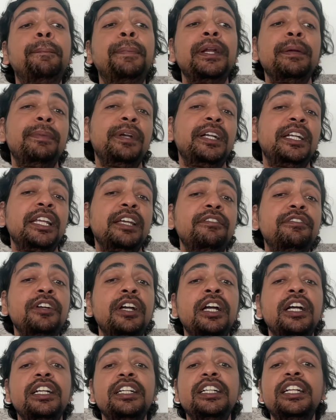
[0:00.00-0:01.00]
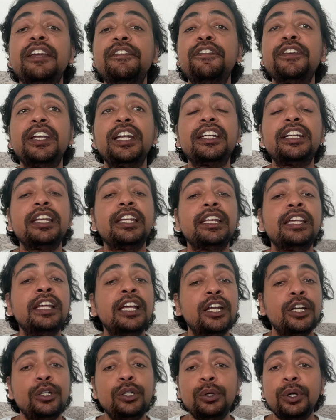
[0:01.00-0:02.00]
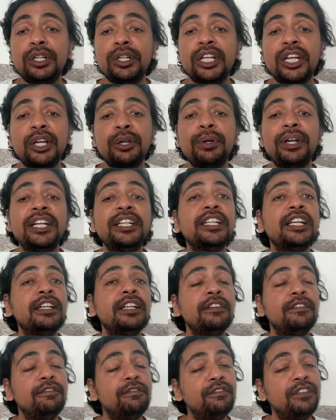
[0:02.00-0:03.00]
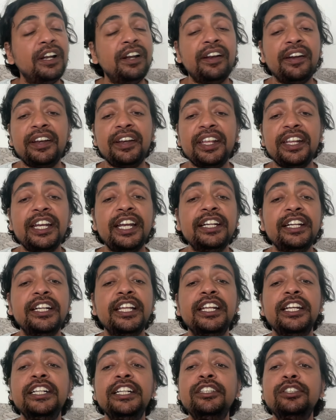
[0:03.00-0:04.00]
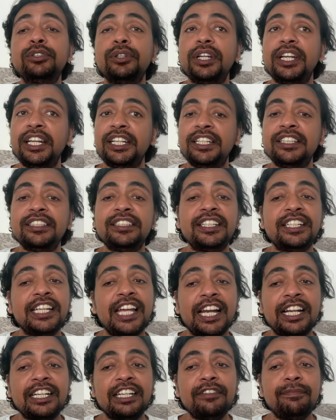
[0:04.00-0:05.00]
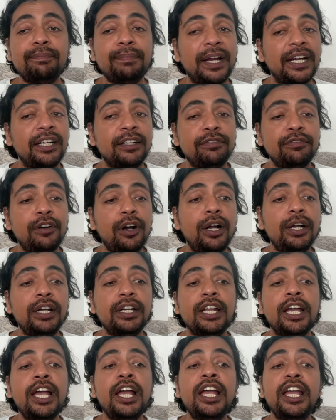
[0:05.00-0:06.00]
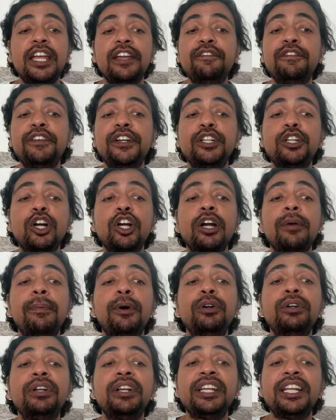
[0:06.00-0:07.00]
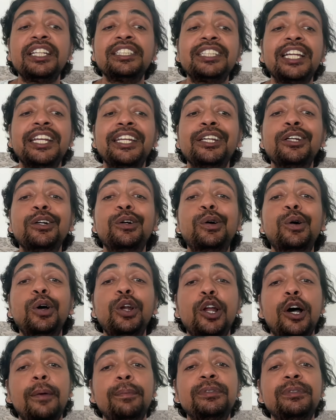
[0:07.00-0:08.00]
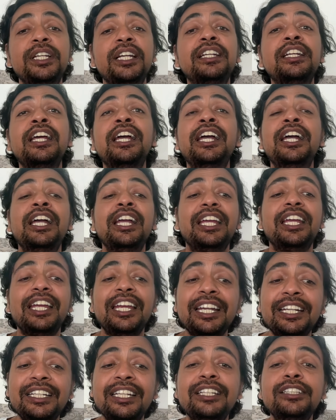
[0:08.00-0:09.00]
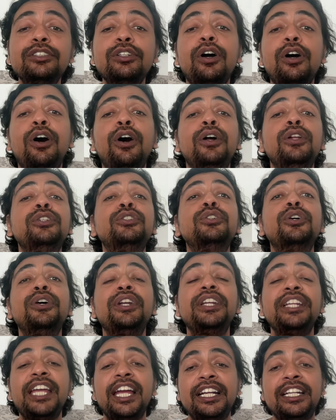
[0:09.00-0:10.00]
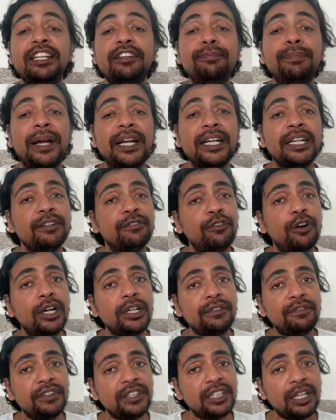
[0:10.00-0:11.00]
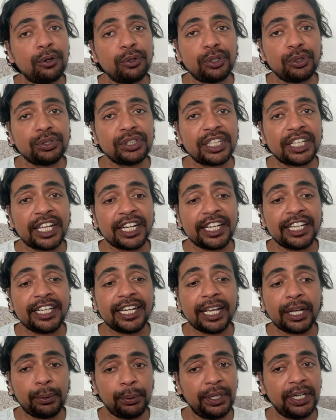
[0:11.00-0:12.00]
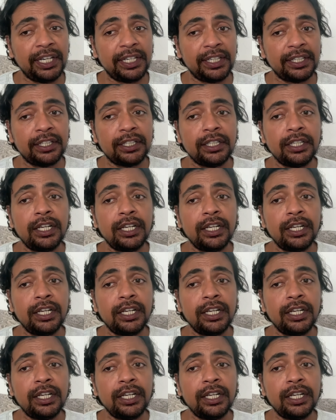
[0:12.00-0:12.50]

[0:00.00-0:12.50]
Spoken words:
primitive, definitely no decorator will re-render it, so it is reactive by default. If we talk about reassigning whole object, it is also reactive by default without using any decorator.